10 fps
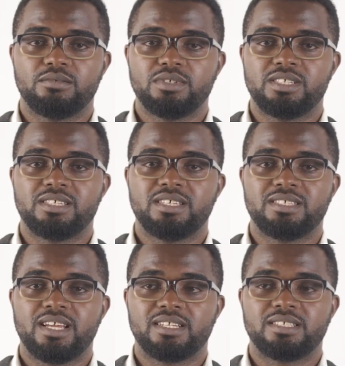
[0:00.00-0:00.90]
which says
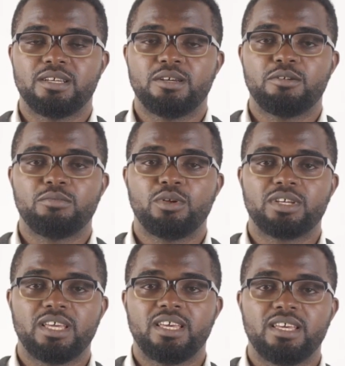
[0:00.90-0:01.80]
that
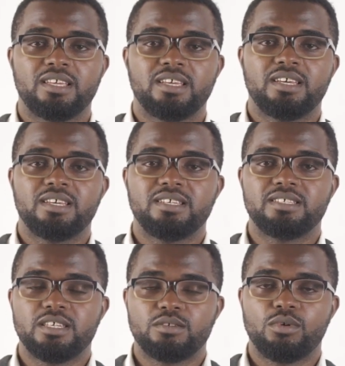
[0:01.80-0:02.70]
block A is
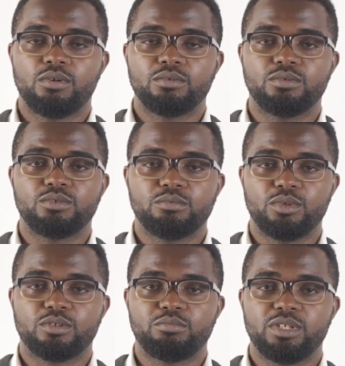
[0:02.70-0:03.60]
equal to
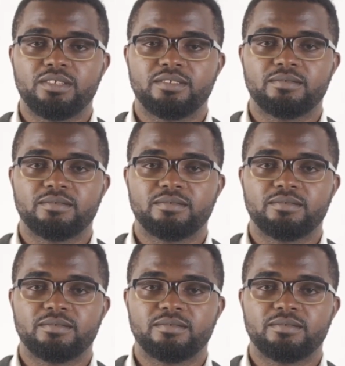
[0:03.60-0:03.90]
block B.